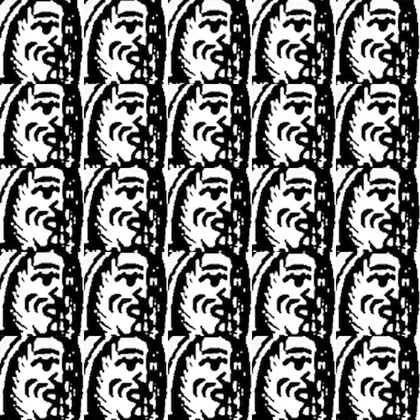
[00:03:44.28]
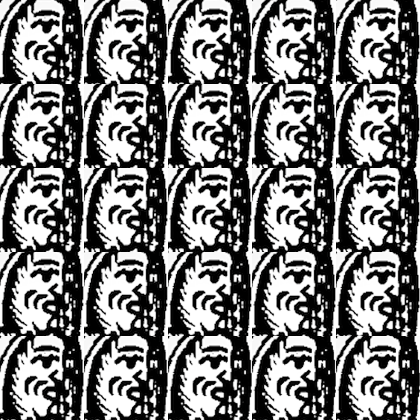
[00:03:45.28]
how it's so
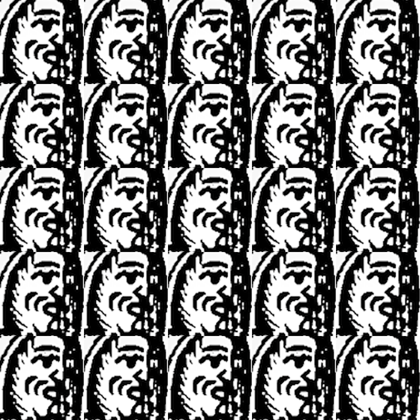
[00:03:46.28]
much more